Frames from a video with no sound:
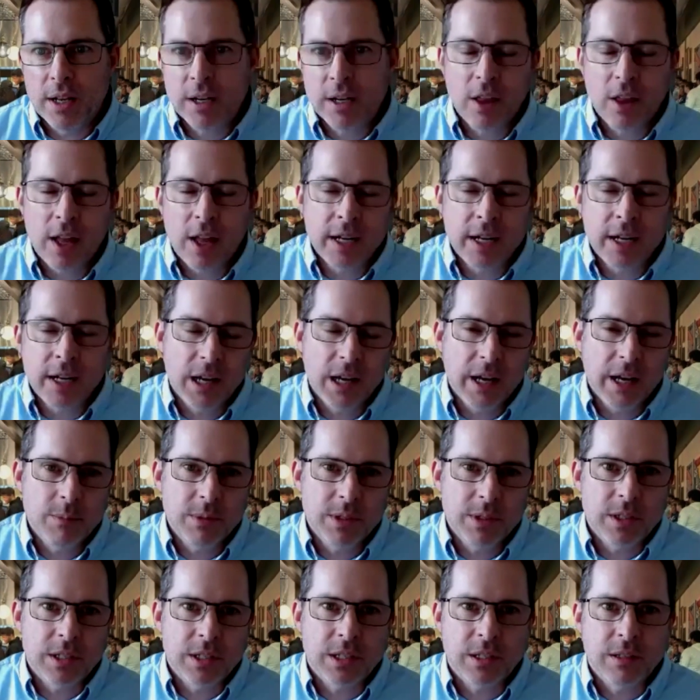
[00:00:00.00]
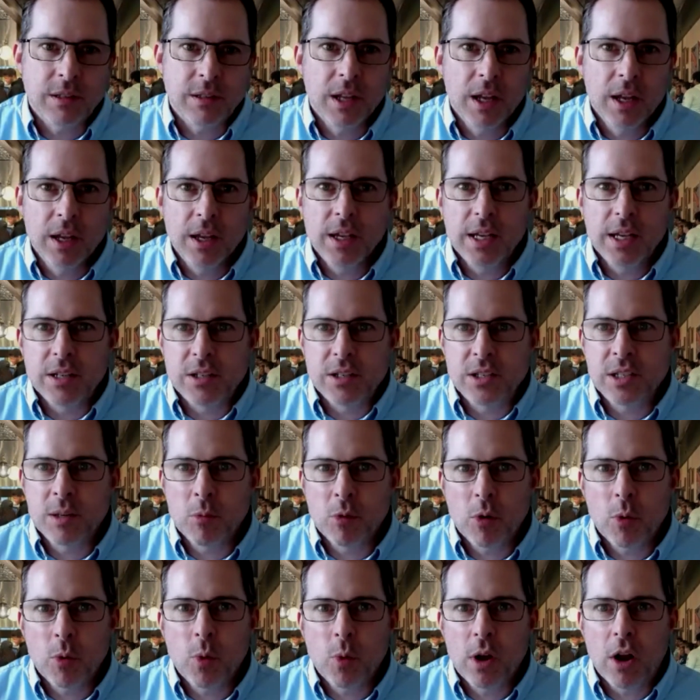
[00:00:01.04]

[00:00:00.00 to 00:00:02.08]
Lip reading: and a lot of times is similar to